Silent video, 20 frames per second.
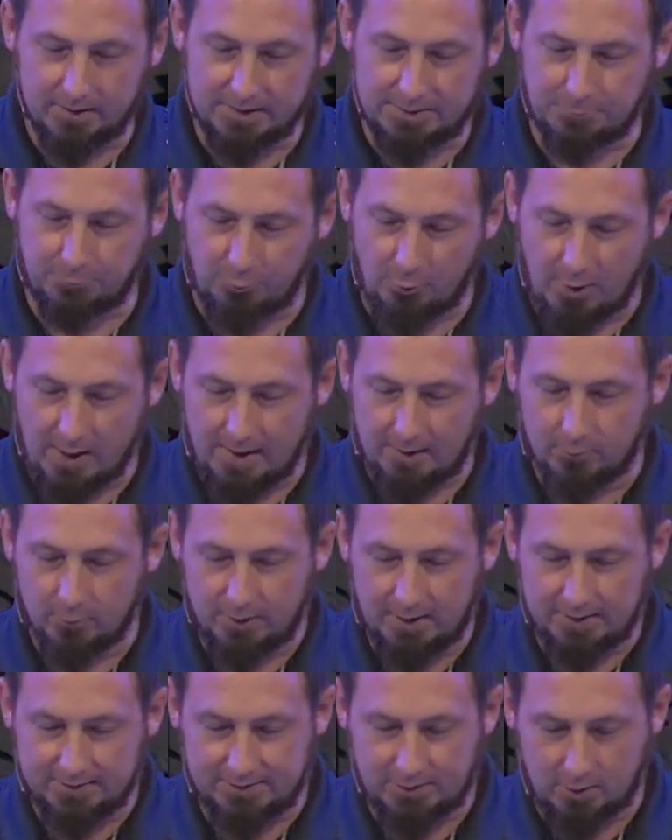Let's pray and we'll
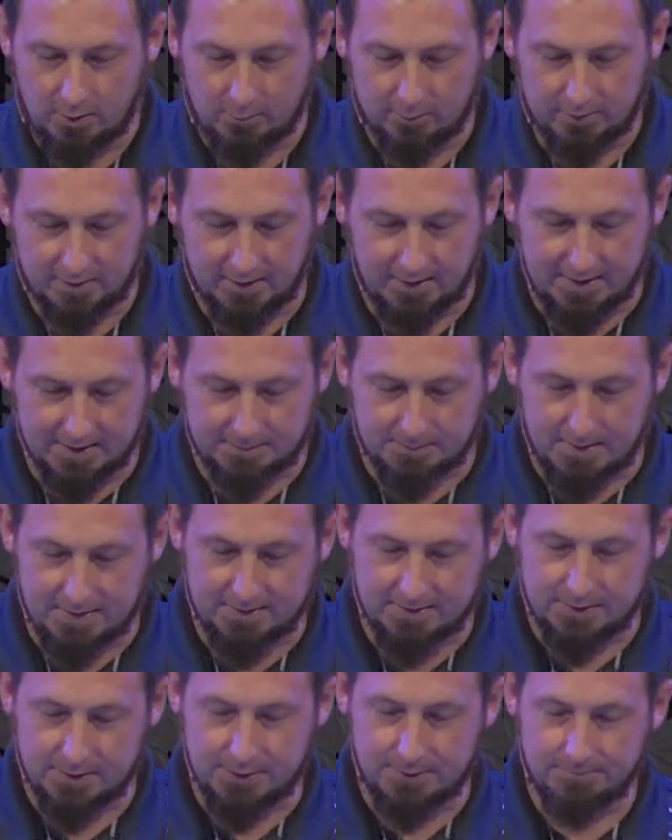get started with today's
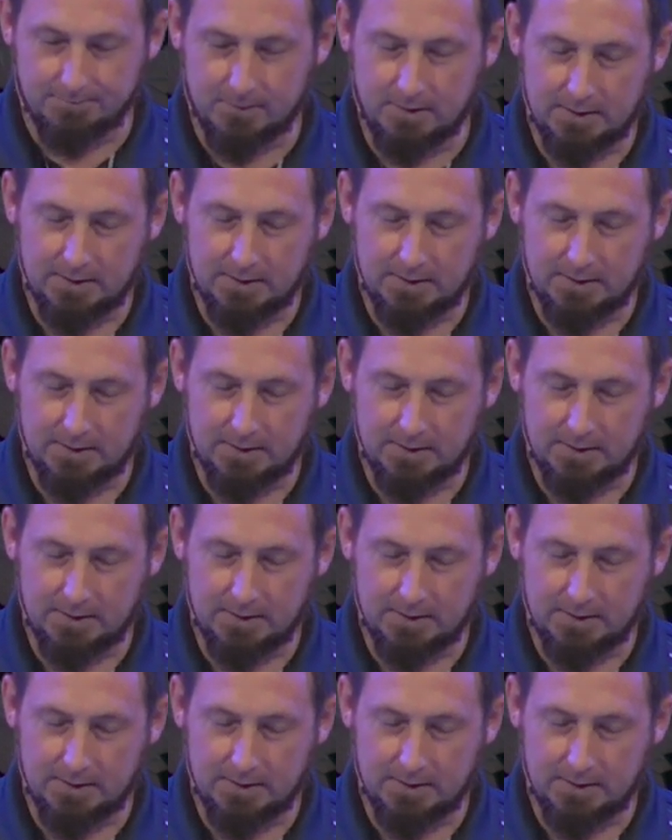message.